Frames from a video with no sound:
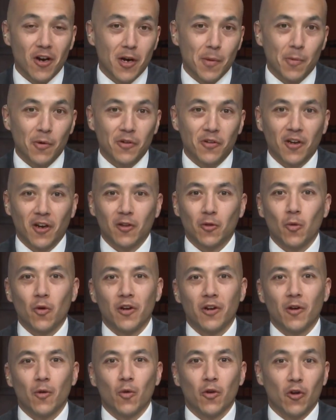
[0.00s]
try to predict
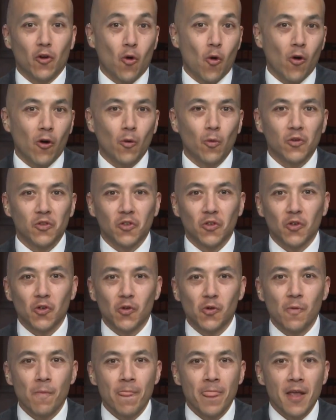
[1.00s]
what a court will
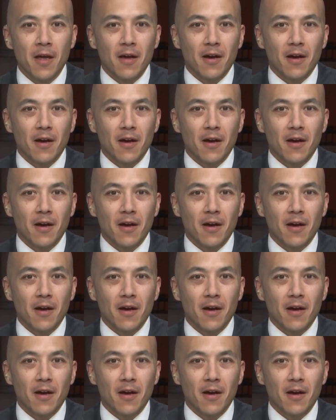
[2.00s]
do,